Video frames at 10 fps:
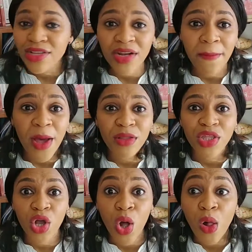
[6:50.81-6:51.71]
about
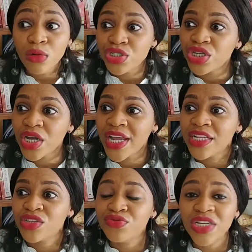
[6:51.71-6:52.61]
the culture
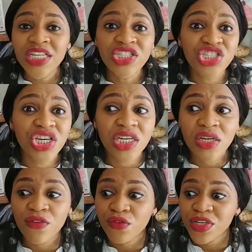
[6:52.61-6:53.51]
and the religion
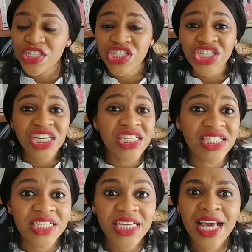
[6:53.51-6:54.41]
of
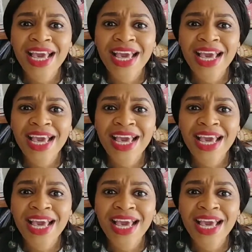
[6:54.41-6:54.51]
Christianity.